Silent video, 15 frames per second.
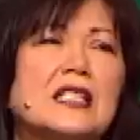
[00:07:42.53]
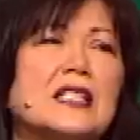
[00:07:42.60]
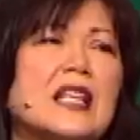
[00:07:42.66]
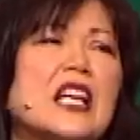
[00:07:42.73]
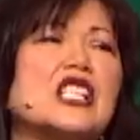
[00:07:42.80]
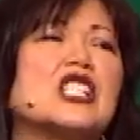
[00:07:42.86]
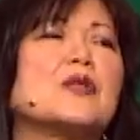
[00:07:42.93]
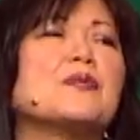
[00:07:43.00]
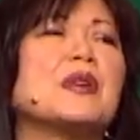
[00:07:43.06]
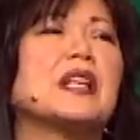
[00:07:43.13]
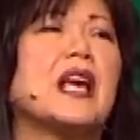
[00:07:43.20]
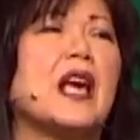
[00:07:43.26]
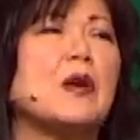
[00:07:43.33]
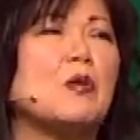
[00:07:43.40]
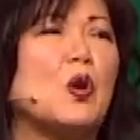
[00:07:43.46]
the station
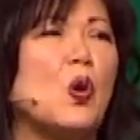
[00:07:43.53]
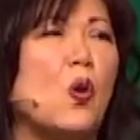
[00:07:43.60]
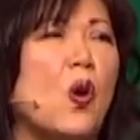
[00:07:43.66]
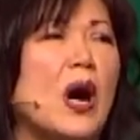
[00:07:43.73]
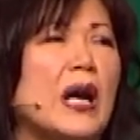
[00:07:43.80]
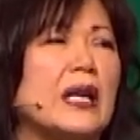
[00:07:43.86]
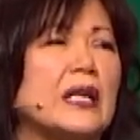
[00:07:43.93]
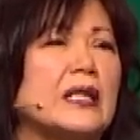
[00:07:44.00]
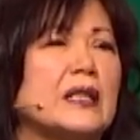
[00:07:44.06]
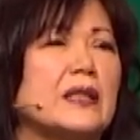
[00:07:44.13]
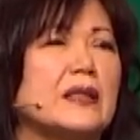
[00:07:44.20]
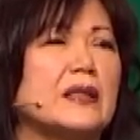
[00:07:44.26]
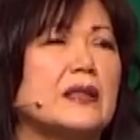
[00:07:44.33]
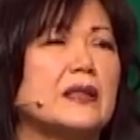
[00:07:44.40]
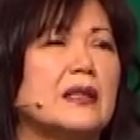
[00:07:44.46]
became quiet,
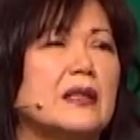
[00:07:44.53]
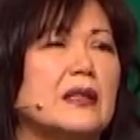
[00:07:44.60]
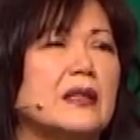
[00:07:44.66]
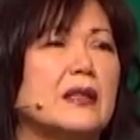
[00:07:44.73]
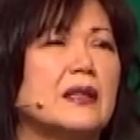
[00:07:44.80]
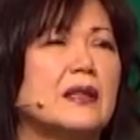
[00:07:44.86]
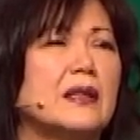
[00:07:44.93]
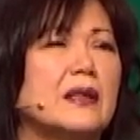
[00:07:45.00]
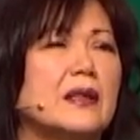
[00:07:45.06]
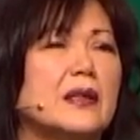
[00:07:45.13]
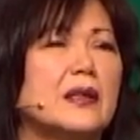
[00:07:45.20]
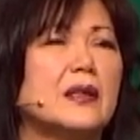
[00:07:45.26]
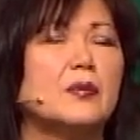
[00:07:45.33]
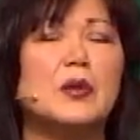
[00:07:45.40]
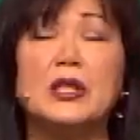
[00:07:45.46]

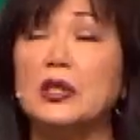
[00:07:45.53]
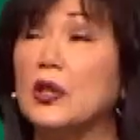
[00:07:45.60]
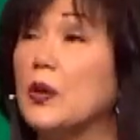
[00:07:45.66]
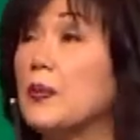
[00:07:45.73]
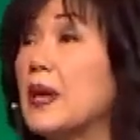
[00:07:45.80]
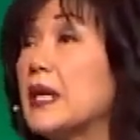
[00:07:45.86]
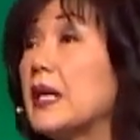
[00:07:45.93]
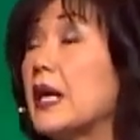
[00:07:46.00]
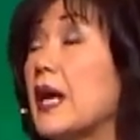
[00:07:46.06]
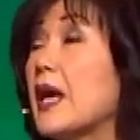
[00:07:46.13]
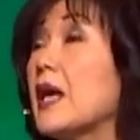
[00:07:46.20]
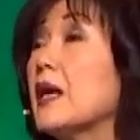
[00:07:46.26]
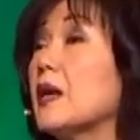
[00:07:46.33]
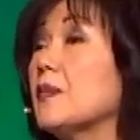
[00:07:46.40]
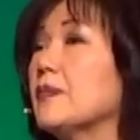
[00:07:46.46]
but nobody
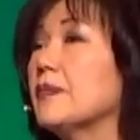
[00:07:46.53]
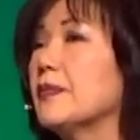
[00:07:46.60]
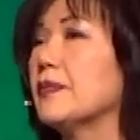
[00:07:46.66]
came.